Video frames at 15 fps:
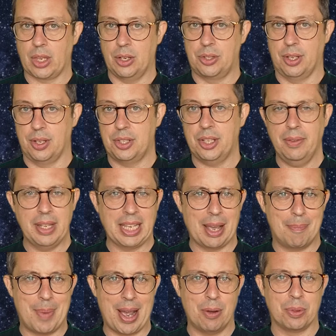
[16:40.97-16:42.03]
So there's something
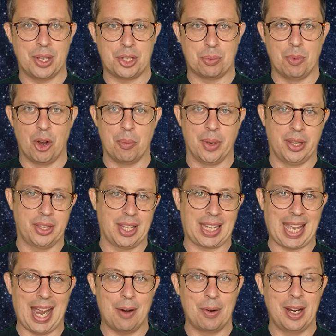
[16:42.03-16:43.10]
about this moment that
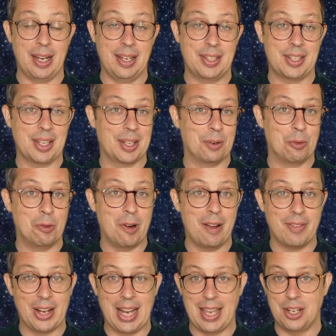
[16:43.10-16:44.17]
carries the
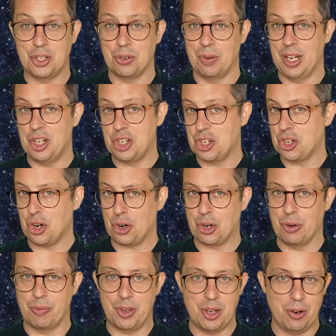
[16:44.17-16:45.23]
revelatory shock
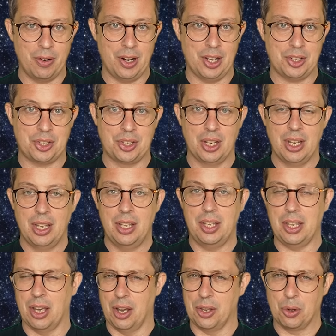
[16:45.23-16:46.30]
of Uranus,
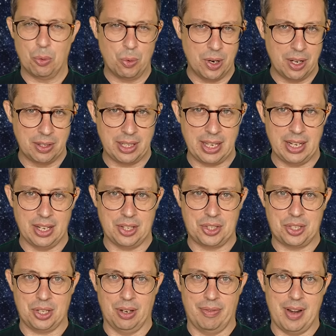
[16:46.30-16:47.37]
the
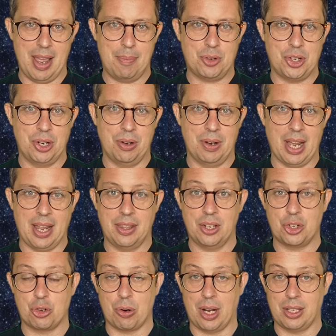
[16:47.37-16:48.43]
otherworldliness of Neptune, and the
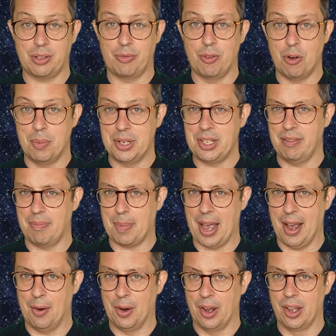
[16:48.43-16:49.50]
transformative
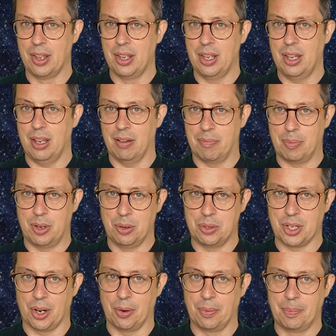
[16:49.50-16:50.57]
power of
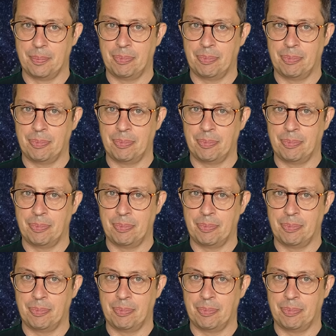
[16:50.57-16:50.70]
Pluto.